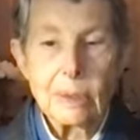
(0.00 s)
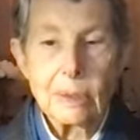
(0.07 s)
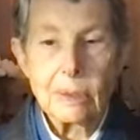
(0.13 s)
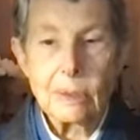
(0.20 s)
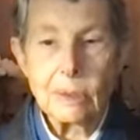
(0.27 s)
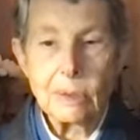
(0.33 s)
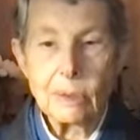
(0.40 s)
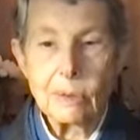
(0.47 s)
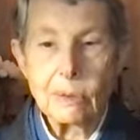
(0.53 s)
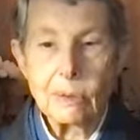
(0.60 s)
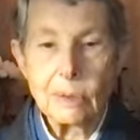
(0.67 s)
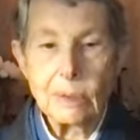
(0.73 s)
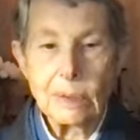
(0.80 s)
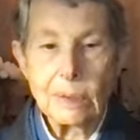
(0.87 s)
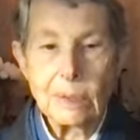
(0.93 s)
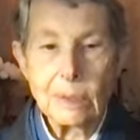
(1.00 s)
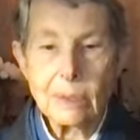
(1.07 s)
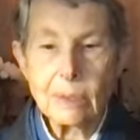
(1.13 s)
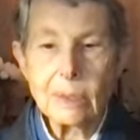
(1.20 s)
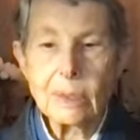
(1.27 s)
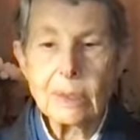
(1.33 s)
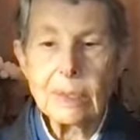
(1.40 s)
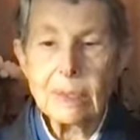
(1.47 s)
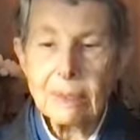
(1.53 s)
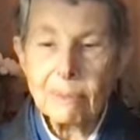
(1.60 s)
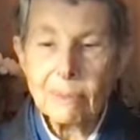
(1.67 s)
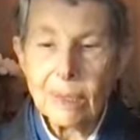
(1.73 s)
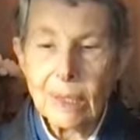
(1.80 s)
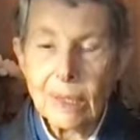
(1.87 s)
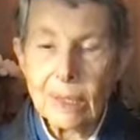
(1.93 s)
So it doesn't
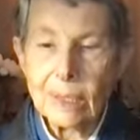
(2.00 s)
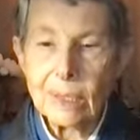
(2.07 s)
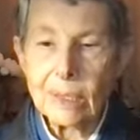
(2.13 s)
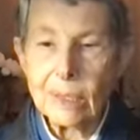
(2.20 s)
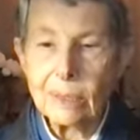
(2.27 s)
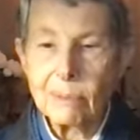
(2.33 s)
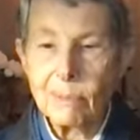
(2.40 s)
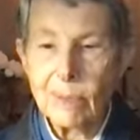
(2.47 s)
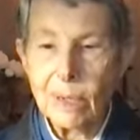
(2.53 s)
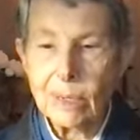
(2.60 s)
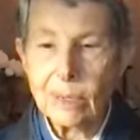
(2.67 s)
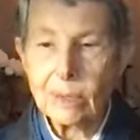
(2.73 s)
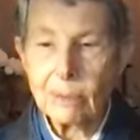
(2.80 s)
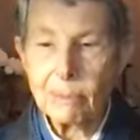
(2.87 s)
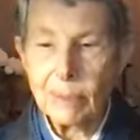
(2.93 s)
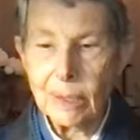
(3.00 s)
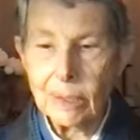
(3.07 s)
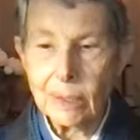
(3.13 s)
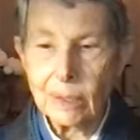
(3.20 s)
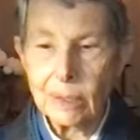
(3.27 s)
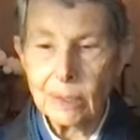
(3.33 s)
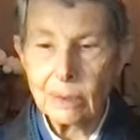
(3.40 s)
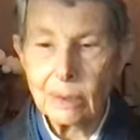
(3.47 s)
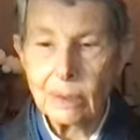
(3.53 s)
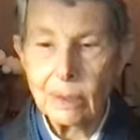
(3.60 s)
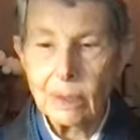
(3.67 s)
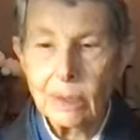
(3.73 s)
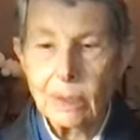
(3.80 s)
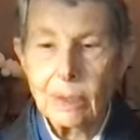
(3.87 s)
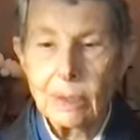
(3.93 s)
seem like in modern American
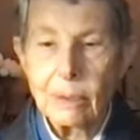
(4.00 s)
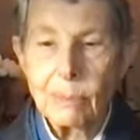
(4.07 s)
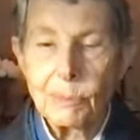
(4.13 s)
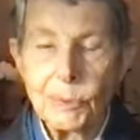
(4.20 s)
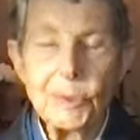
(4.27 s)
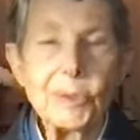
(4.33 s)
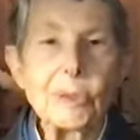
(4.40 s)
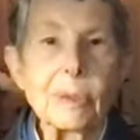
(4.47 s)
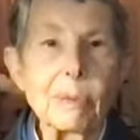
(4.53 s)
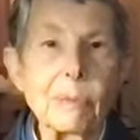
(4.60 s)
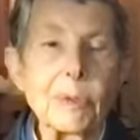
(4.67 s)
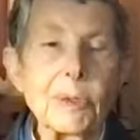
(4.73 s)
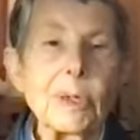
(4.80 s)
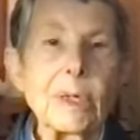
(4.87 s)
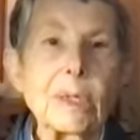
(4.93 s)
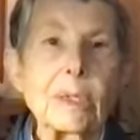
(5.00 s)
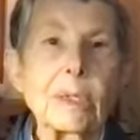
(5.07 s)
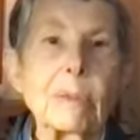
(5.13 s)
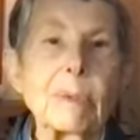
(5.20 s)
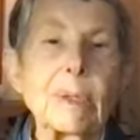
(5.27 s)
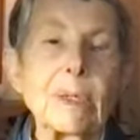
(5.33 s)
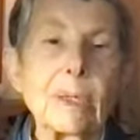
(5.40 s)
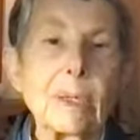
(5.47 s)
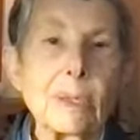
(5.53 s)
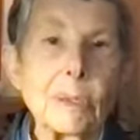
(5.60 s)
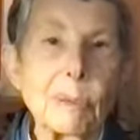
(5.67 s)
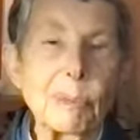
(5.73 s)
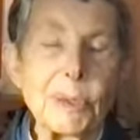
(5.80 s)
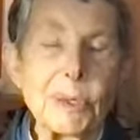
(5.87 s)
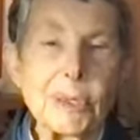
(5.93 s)
Buddhism there needs to be such
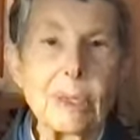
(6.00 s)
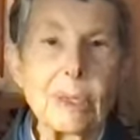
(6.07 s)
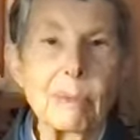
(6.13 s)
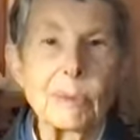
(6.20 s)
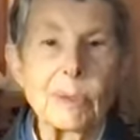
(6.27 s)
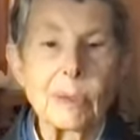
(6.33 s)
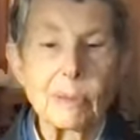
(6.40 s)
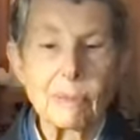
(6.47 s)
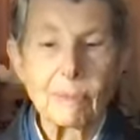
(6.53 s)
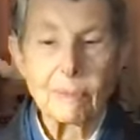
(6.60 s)
a precept.